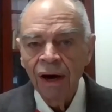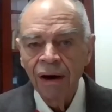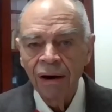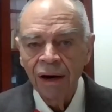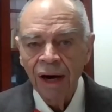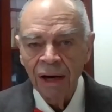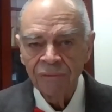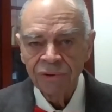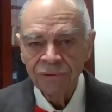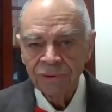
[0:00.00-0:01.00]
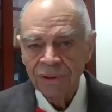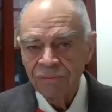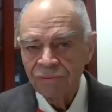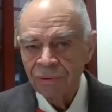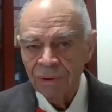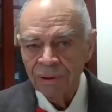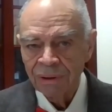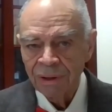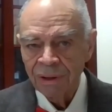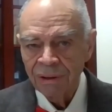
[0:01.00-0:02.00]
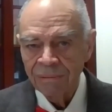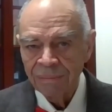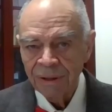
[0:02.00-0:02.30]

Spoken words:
Obviously for